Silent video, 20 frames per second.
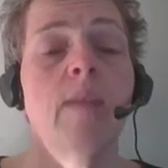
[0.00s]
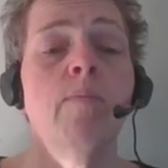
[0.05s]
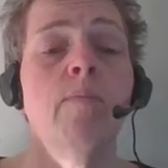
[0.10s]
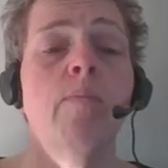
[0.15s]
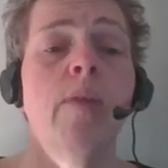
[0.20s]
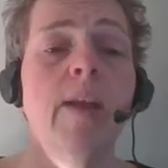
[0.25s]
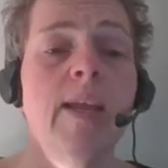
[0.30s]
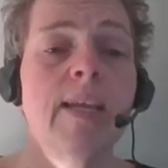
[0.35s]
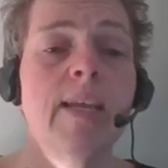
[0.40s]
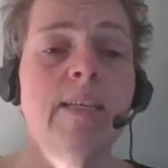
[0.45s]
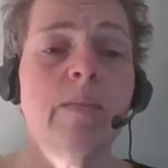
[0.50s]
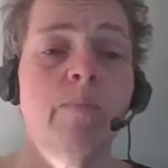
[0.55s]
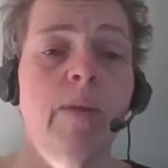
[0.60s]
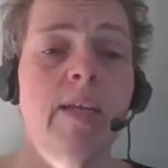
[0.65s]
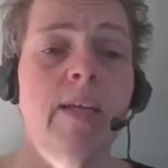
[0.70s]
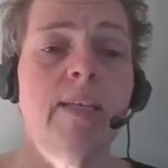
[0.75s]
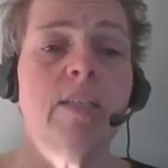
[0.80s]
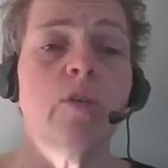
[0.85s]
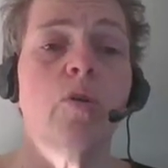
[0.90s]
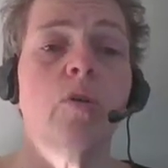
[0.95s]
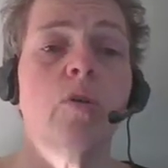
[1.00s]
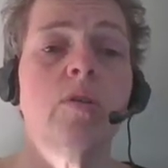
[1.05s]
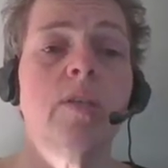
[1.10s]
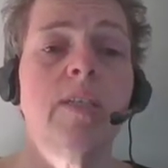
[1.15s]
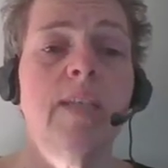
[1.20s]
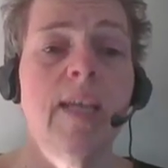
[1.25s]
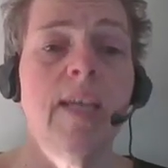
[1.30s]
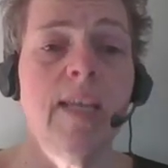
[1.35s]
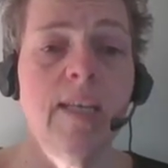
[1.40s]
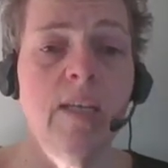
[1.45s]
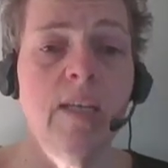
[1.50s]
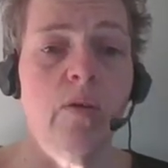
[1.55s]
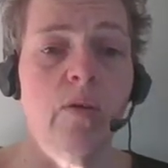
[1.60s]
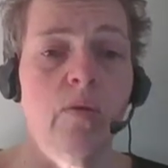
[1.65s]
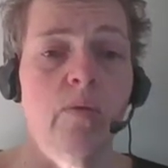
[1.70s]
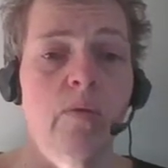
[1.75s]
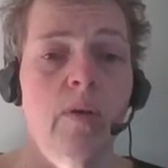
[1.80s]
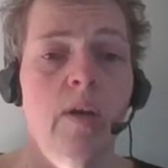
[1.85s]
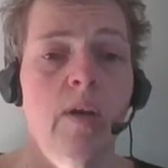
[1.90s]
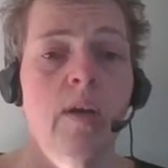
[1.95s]
And please, please
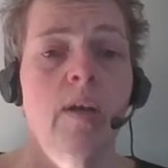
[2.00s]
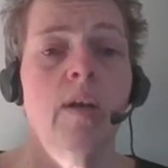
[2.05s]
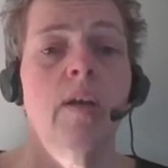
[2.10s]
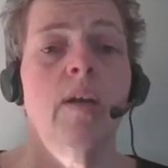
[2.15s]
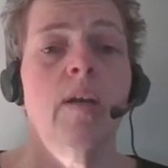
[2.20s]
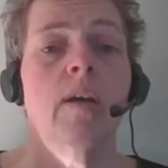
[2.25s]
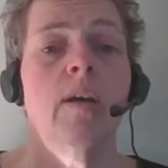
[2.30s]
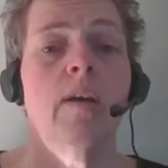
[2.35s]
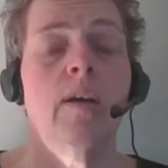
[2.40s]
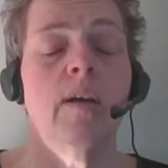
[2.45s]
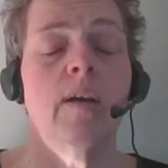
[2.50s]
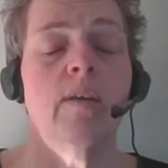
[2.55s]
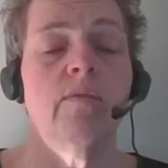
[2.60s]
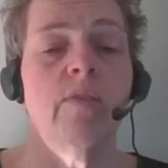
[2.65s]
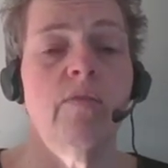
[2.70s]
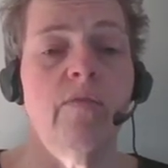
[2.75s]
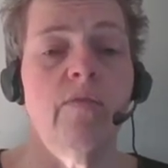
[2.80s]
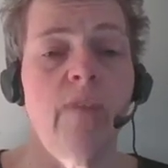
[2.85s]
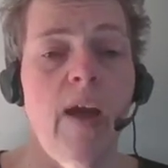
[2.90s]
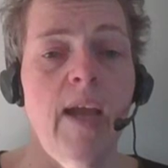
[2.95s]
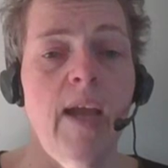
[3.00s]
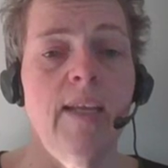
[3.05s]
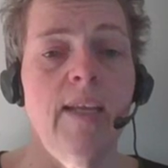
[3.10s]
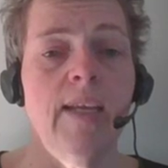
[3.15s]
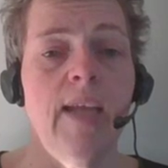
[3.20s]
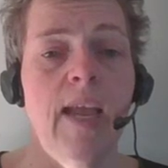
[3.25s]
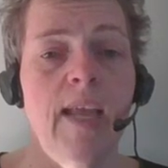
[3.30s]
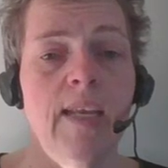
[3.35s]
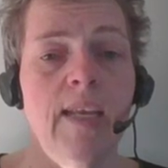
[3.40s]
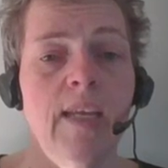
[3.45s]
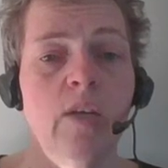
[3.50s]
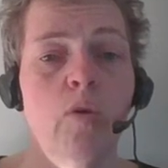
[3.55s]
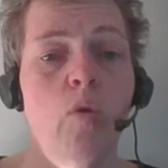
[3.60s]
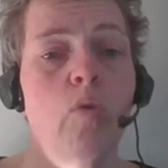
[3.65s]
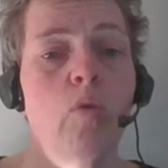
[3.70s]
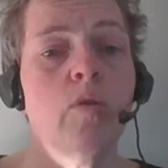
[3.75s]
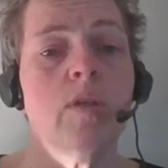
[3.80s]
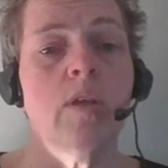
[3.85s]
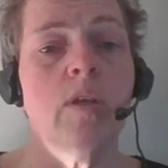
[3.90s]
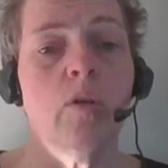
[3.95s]
continue refining any
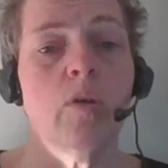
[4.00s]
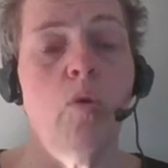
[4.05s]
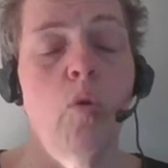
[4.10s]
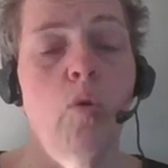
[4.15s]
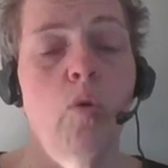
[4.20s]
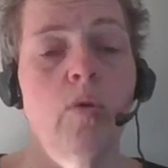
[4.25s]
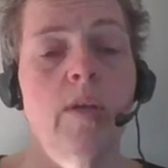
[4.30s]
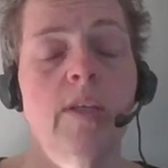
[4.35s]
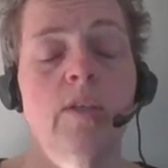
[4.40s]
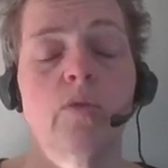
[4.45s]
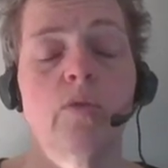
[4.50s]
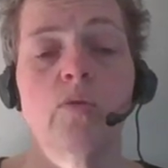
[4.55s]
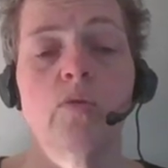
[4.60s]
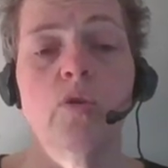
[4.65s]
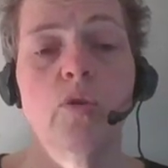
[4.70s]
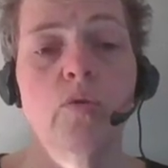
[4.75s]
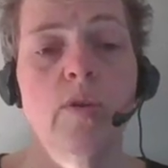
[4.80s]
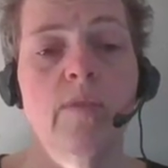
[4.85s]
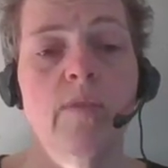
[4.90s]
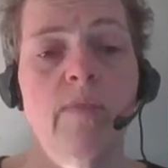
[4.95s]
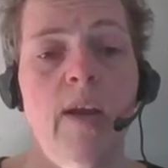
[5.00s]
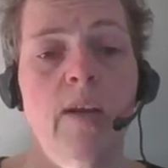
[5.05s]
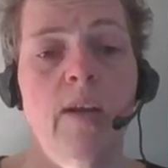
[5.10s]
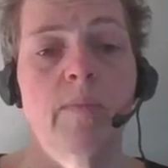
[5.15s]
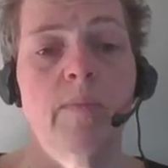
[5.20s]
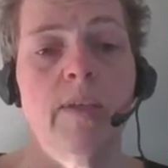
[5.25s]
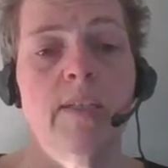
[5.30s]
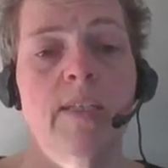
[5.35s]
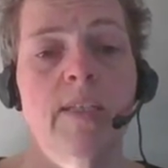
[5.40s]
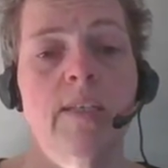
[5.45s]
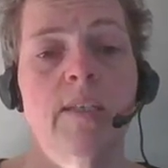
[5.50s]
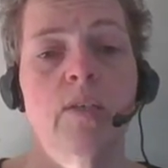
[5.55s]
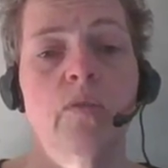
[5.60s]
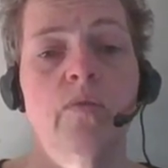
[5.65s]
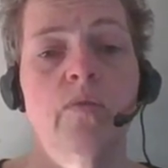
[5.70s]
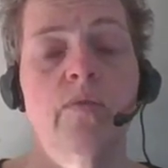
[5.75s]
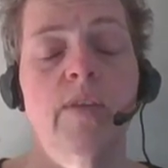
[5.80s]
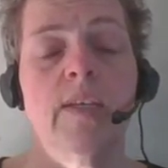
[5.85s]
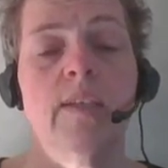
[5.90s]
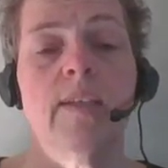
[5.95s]
course according to new developments
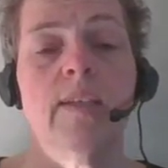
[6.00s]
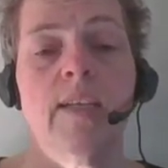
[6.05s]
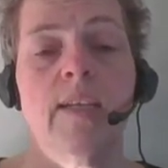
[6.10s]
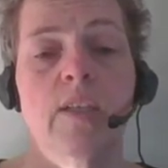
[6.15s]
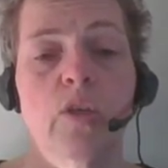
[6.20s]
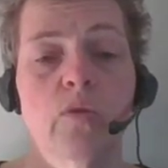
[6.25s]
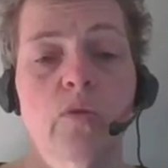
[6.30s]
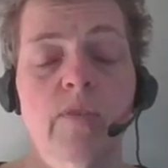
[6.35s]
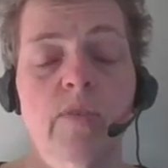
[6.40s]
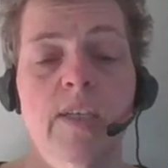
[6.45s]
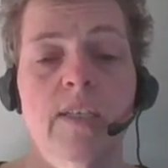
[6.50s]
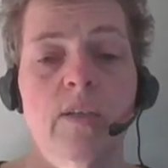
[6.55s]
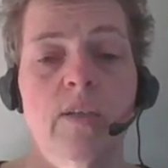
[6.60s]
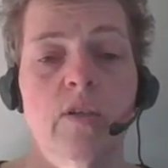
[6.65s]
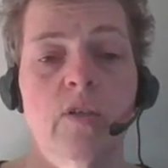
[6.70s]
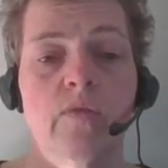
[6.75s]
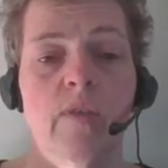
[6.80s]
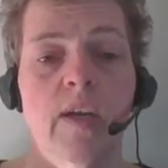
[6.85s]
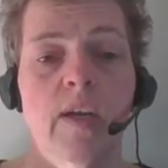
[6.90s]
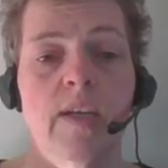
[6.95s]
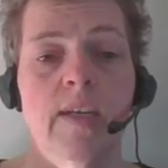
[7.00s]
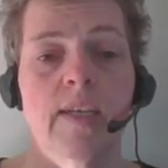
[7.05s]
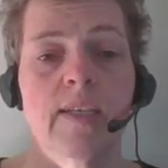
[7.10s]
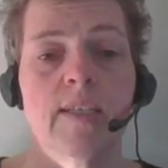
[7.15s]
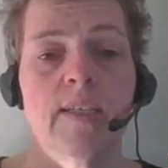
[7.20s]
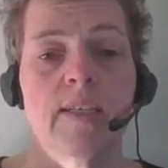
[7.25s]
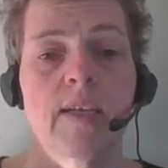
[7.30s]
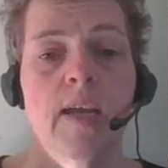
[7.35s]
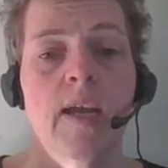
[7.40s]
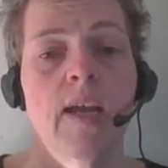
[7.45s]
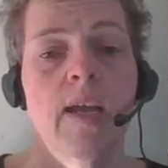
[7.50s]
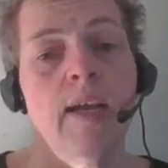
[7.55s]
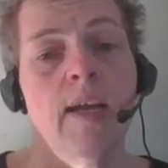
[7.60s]
in your field and new research findings.